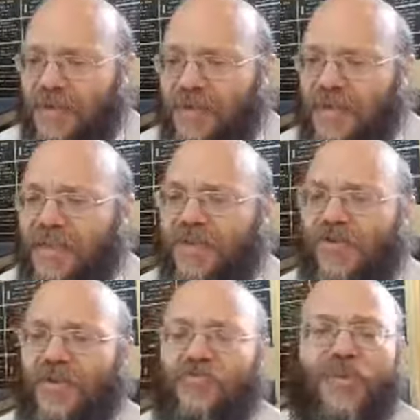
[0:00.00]
these
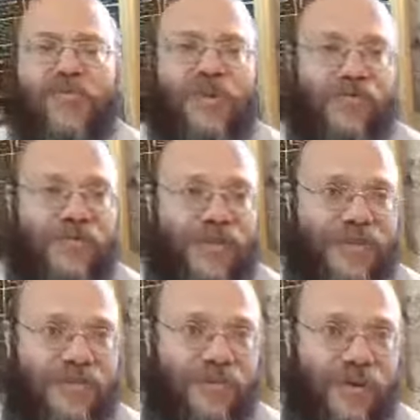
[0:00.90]
three children
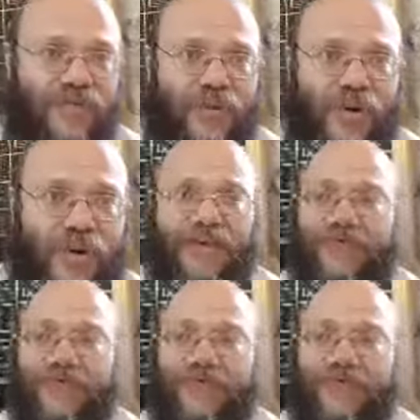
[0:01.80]
of Noach